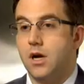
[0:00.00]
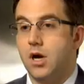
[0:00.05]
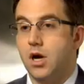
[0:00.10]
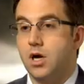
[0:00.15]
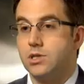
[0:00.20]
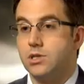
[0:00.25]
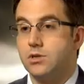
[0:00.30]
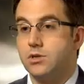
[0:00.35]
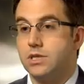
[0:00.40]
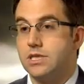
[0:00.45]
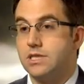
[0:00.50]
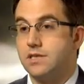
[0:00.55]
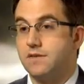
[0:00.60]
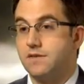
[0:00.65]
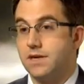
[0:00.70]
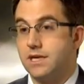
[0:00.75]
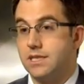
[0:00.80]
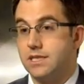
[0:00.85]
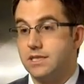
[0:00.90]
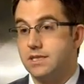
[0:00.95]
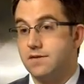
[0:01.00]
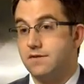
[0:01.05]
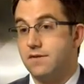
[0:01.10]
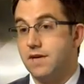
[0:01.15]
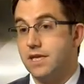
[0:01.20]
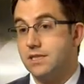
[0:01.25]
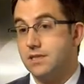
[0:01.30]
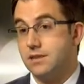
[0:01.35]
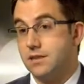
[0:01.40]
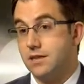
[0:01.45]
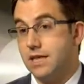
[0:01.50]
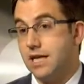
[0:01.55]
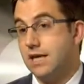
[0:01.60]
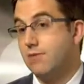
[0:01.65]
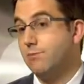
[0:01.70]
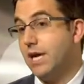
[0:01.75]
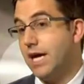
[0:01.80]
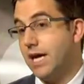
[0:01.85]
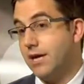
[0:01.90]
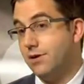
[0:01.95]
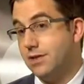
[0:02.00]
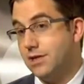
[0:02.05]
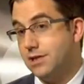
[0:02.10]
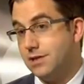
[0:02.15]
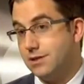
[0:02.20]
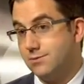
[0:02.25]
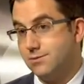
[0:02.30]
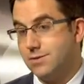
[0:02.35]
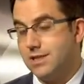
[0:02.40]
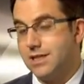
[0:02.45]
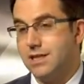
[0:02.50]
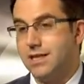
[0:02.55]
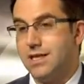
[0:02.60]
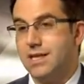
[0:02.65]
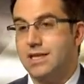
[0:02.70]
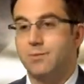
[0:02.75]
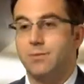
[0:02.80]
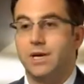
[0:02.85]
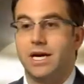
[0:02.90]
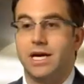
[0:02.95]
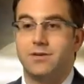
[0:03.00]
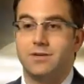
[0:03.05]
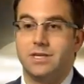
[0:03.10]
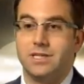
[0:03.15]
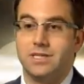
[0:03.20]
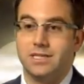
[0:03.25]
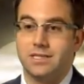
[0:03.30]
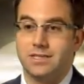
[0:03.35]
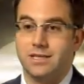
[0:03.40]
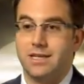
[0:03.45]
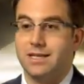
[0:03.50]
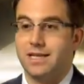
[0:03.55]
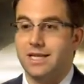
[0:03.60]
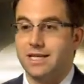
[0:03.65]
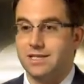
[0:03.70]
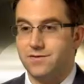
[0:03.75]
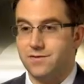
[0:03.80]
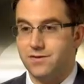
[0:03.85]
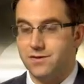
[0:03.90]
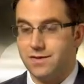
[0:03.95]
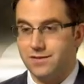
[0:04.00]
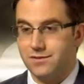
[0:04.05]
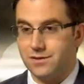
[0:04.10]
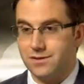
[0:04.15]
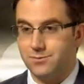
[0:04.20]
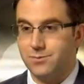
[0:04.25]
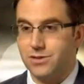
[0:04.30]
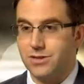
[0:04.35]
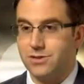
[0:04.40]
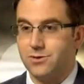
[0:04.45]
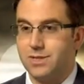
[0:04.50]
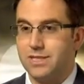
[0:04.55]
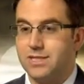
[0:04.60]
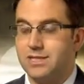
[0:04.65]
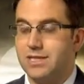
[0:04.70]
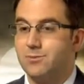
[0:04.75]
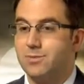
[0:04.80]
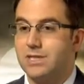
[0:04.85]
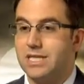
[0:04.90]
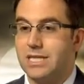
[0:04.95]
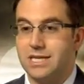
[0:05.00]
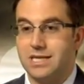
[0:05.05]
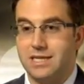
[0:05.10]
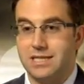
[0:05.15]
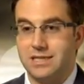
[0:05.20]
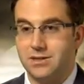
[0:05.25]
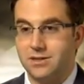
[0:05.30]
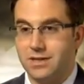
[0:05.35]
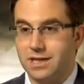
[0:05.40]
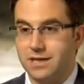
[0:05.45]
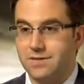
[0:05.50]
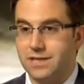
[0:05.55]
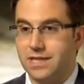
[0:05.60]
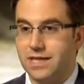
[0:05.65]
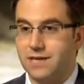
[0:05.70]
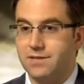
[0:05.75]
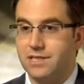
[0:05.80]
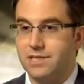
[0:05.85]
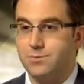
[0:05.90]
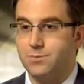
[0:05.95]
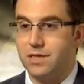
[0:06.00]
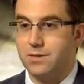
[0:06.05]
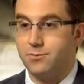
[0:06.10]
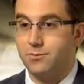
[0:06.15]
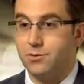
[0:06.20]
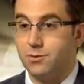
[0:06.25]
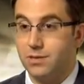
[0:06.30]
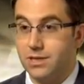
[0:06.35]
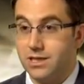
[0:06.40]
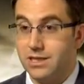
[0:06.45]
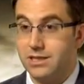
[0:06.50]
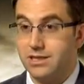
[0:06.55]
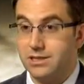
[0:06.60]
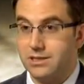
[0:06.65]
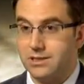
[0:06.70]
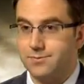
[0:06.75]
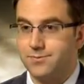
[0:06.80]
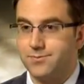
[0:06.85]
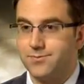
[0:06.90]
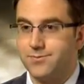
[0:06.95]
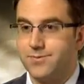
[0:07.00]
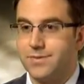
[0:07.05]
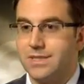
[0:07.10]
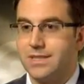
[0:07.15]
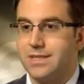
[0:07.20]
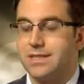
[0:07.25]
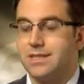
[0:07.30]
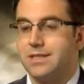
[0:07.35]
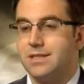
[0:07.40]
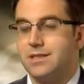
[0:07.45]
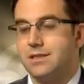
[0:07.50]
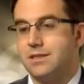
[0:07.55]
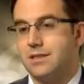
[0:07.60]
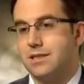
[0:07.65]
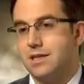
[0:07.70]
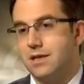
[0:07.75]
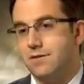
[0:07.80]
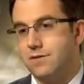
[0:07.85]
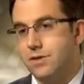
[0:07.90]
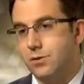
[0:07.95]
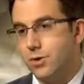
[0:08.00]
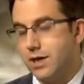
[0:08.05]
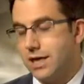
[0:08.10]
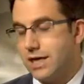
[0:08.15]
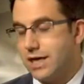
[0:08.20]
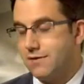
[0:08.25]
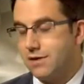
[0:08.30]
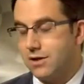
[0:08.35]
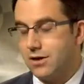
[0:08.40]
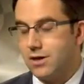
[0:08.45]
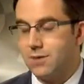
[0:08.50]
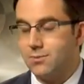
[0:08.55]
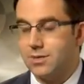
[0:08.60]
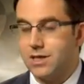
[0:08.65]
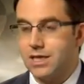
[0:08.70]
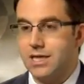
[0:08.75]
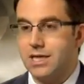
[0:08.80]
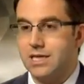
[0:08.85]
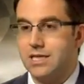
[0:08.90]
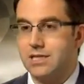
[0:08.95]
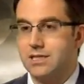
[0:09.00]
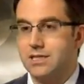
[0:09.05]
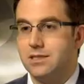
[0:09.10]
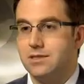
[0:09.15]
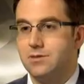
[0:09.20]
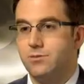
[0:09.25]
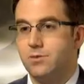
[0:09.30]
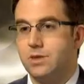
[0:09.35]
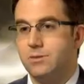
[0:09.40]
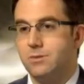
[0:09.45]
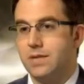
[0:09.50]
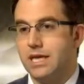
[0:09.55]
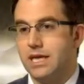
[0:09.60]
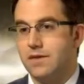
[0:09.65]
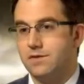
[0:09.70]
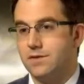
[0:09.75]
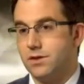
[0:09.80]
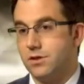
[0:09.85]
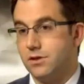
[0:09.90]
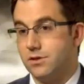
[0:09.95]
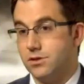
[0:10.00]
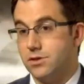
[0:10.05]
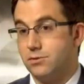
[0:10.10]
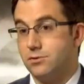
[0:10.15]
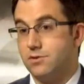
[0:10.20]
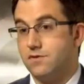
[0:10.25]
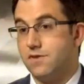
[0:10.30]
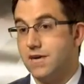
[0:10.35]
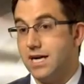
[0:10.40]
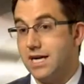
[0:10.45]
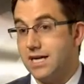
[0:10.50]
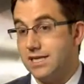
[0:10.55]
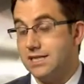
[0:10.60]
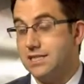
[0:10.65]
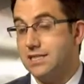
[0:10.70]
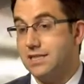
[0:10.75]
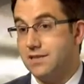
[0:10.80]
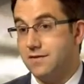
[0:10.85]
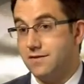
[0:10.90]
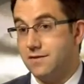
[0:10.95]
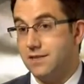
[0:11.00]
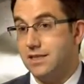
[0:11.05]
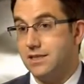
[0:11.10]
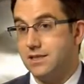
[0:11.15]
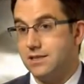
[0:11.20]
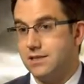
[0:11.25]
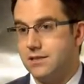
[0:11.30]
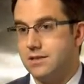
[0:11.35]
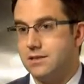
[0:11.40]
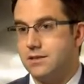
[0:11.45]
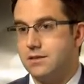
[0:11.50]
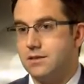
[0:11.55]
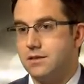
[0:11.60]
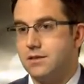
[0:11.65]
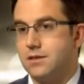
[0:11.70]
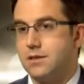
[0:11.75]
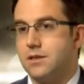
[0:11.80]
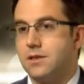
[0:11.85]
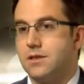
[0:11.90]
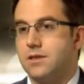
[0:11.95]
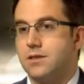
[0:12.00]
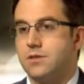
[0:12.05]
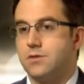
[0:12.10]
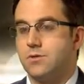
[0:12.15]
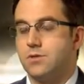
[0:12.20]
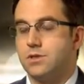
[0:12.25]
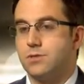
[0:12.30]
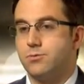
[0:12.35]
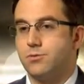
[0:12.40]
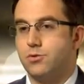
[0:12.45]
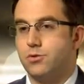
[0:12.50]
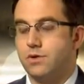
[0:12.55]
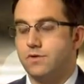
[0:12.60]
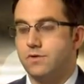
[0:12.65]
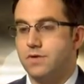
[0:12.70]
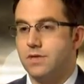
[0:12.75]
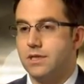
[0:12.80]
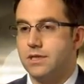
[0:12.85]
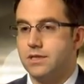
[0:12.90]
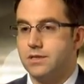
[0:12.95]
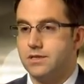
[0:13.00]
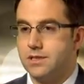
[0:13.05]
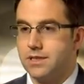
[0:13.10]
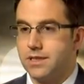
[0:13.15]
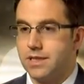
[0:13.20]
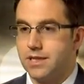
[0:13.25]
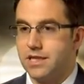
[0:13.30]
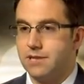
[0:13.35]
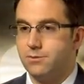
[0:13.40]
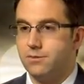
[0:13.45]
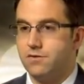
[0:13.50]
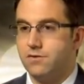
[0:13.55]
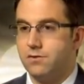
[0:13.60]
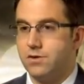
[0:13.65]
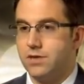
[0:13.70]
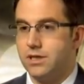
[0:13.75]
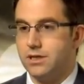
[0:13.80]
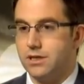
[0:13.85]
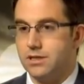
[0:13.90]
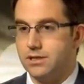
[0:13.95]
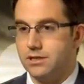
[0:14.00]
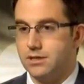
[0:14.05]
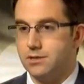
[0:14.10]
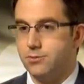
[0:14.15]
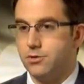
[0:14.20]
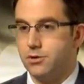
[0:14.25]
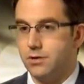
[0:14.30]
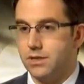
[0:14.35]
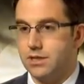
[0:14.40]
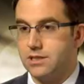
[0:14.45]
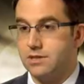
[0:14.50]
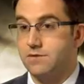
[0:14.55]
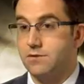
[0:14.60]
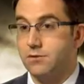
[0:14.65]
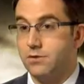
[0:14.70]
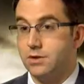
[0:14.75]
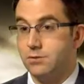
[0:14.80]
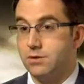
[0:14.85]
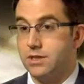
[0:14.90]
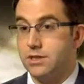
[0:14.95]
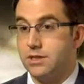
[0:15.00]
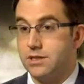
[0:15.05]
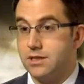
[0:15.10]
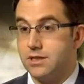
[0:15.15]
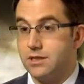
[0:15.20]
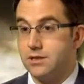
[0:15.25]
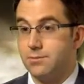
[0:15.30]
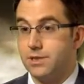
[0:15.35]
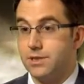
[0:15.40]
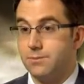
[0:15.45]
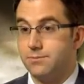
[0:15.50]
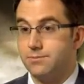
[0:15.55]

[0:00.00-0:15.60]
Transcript: Also, these devices, eventually they have batteries, and the battery does not last forever. So at some stage, you'll have to have this pump replaced. If you were to have a complication, we may have to also revise the device. So it's important for you to understand that before you consider progressing forward with this therapy.